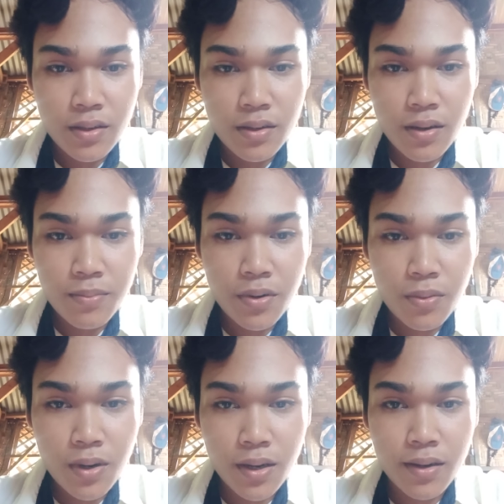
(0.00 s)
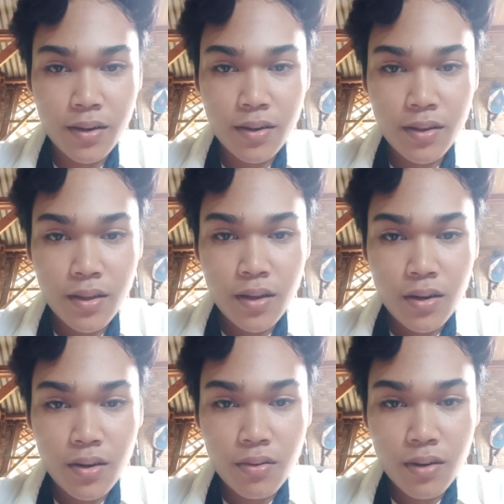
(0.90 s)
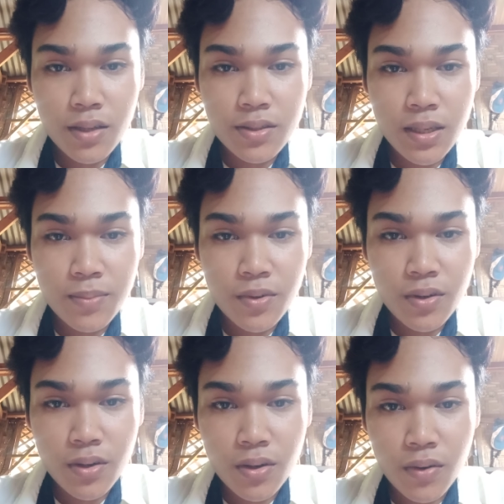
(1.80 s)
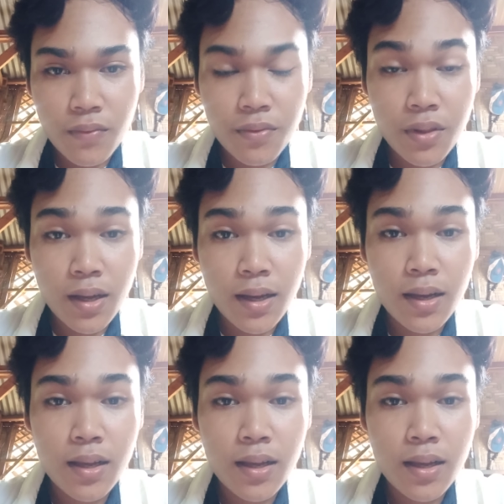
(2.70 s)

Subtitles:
Number 1. Look at some of the